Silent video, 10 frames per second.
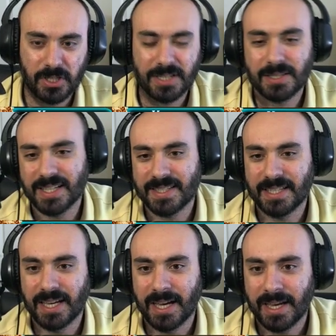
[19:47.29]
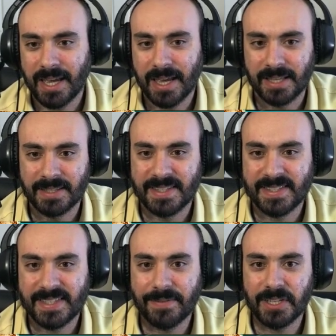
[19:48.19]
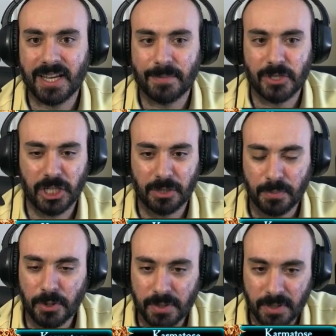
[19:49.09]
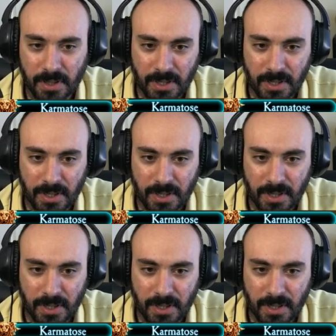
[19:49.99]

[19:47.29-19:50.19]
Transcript: Because let's see, I had 7 damage output,